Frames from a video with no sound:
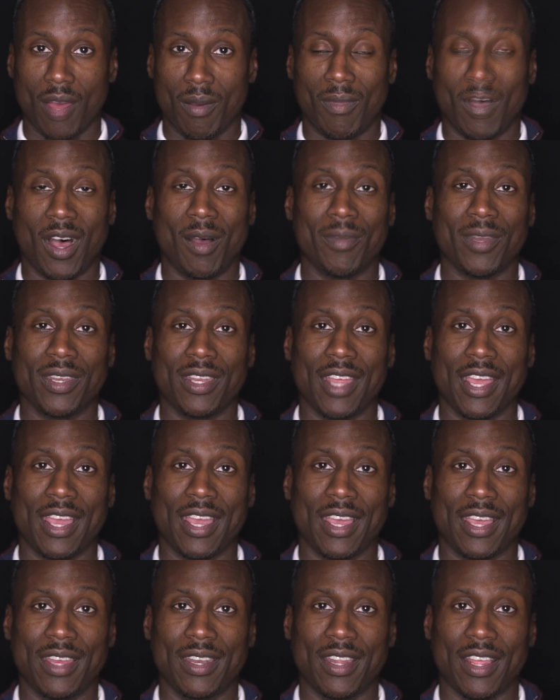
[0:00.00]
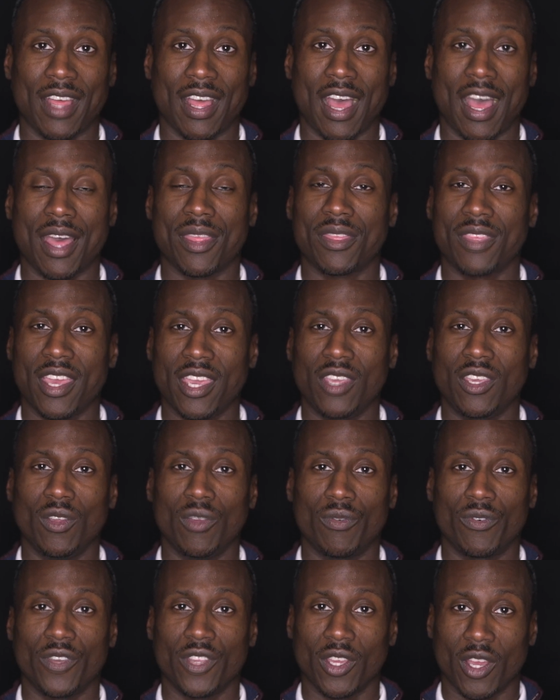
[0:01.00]
Mom and Dad, I thank
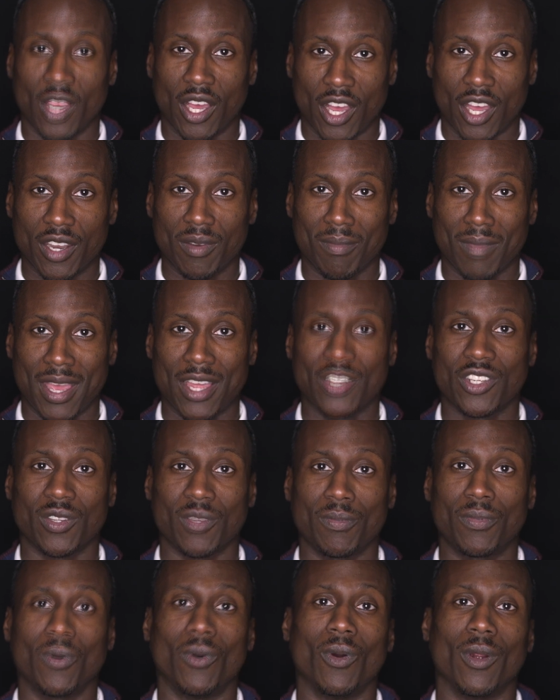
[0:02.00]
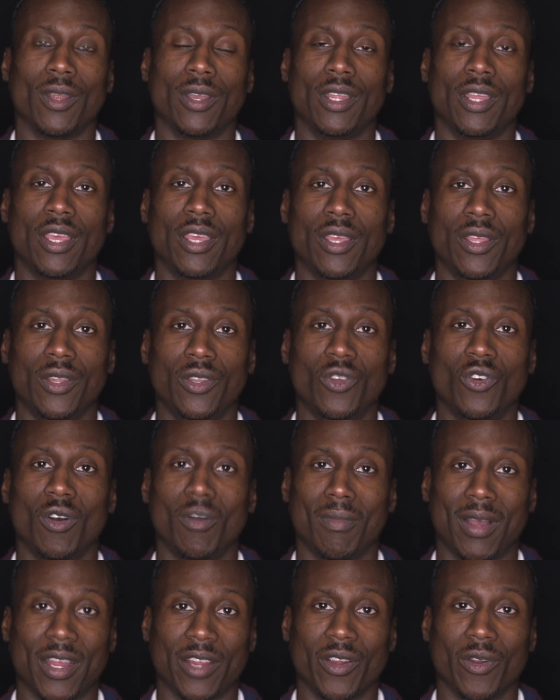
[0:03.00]
you for your unmatched support
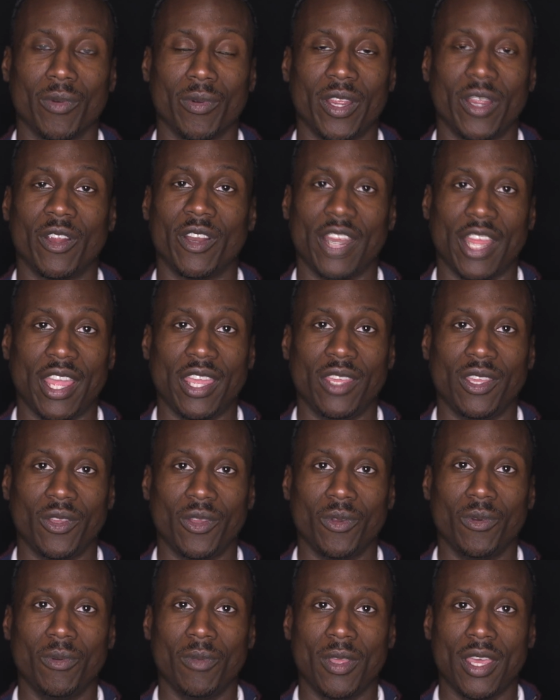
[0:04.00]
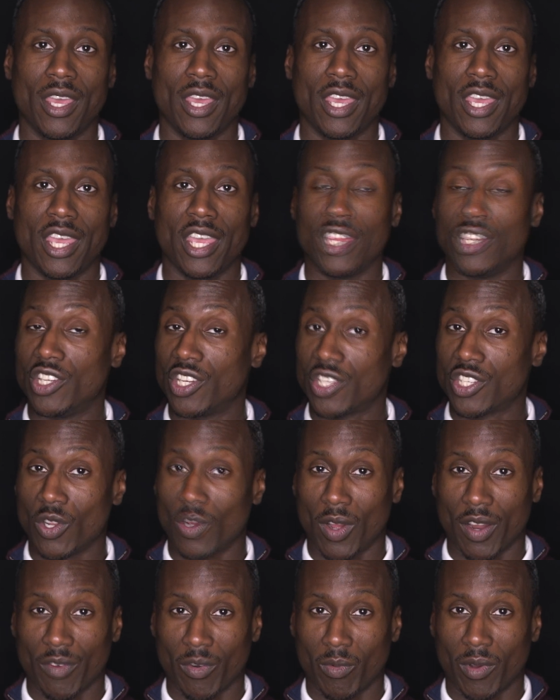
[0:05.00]
during my career at AU. And just
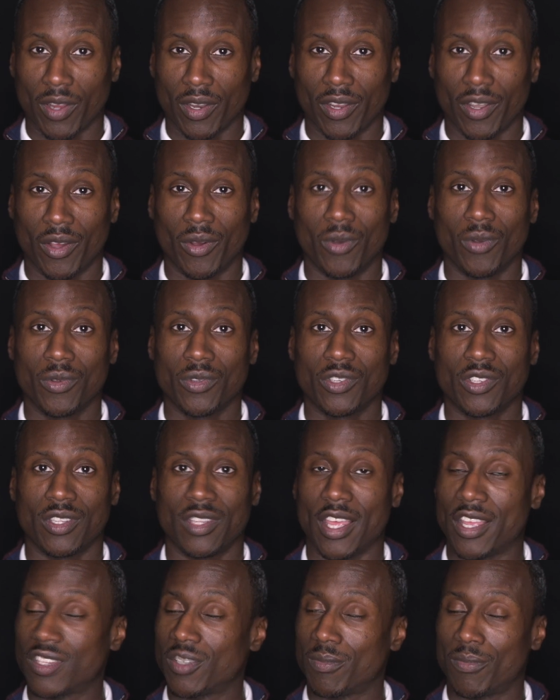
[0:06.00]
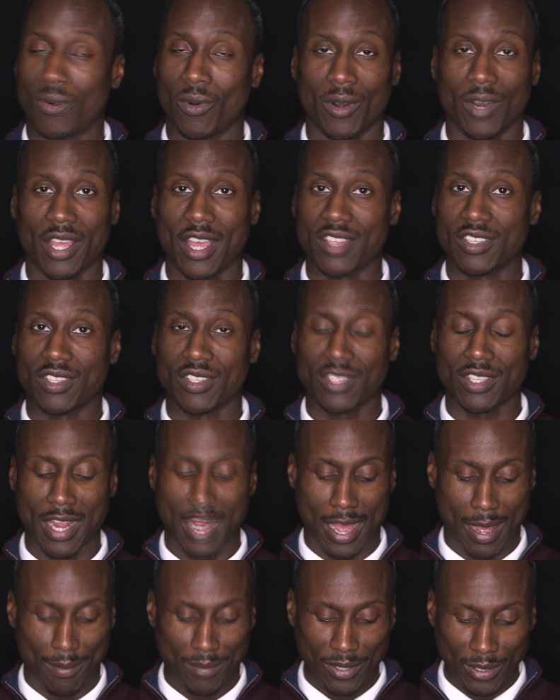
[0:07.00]
so everyone knows, that support hasn't
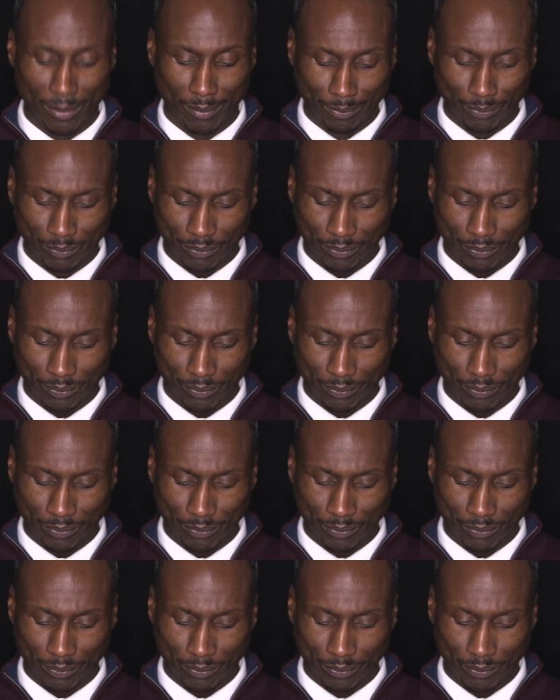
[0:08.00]
stopped.